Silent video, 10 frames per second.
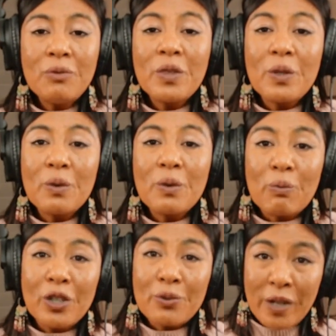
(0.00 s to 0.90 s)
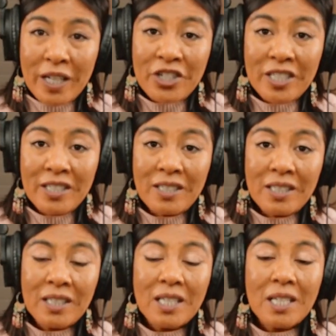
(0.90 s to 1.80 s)
in the wrong direction
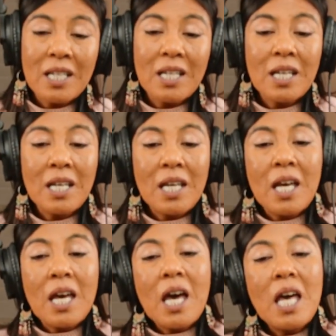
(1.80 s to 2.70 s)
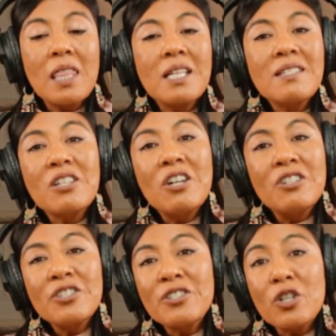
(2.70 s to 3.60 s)
unless a
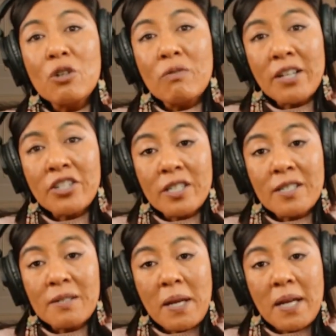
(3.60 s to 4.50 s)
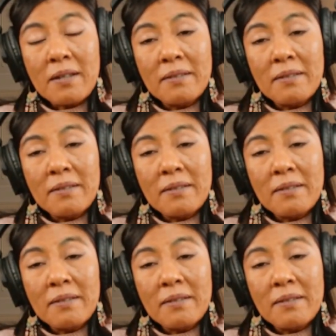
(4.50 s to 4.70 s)
conscious correction is made.